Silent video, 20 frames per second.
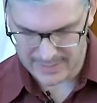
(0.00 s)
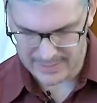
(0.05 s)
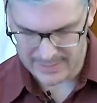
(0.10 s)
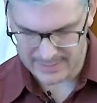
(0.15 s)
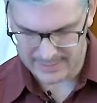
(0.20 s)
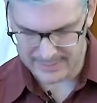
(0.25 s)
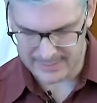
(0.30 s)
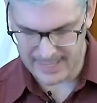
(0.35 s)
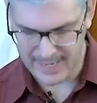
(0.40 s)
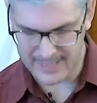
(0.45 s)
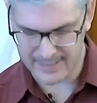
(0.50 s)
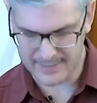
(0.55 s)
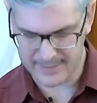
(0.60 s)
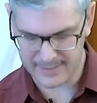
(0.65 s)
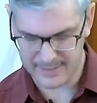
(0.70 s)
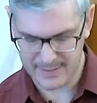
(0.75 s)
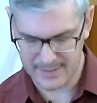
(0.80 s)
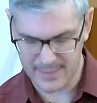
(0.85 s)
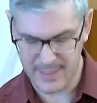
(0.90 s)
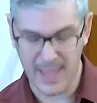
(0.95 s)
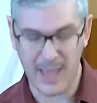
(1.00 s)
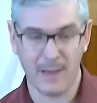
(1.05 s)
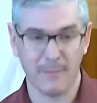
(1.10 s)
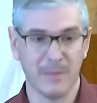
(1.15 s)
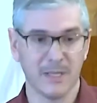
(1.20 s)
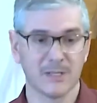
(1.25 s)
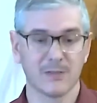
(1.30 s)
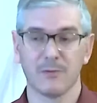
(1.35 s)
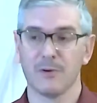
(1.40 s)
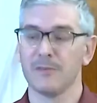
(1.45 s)
let them,
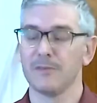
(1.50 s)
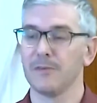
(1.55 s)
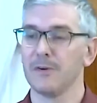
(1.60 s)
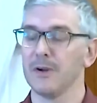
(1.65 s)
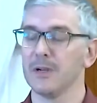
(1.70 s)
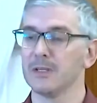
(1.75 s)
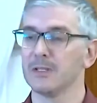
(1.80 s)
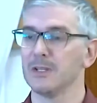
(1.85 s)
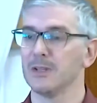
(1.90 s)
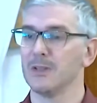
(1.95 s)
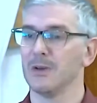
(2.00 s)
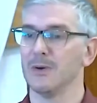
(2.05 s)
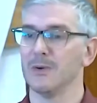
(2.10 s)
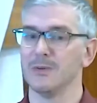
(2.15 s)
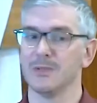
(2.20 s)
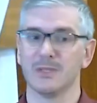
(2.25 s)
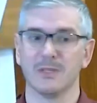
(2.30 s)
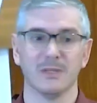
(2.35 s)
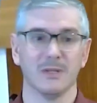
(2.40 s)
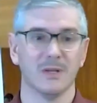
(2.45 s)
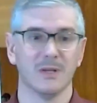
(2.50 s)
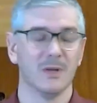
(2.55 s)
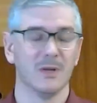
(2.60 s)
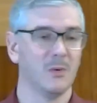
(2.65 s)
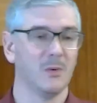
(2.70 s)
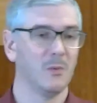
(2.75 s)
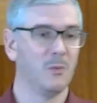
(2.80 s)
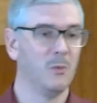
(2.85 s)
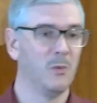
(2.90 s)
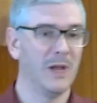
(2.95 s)
it's referring to those
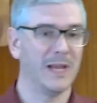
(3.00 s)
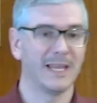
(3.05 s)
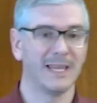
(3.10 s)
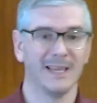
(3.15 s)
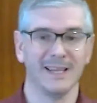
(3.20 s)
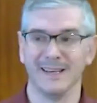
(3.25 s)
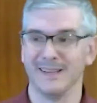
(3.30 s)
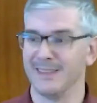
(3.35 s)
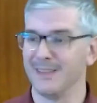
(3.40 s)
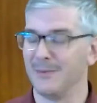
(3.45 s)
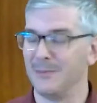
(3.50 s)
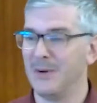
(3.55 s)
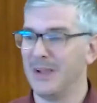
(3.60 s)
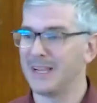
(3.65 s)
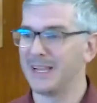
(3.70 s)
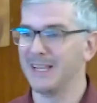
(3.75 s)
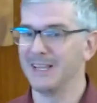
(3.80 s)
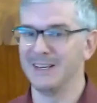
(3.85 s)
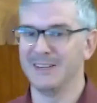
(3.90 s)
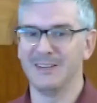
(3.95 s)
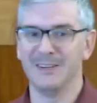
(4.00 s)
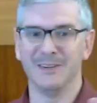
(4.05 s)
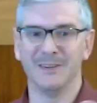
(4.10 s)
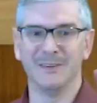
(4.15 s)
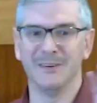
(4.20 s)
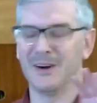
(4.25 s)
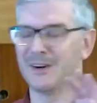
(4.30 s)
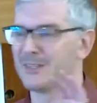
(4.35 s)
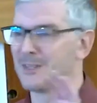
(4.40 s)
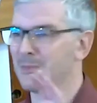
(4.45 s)
wicked, the wicked who
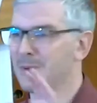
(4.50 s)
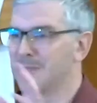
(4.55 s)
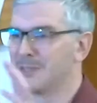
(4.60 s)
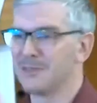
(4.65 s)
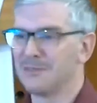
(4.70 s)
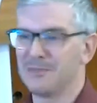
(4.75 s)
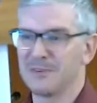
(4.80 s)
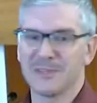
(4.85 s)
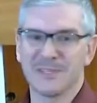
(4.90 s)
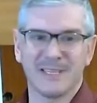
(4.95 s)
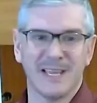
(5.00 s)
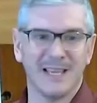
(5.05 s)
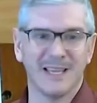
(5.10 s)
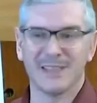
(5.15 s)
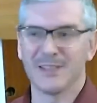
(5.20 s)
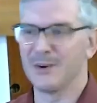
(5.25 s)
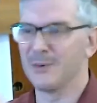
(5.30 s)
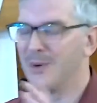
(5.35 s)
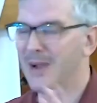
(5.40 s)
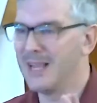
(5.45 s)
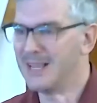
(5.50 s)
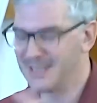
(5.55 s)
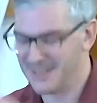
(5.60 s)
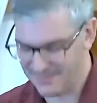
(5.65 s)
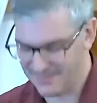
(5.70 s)
are supposed to forsake their ways and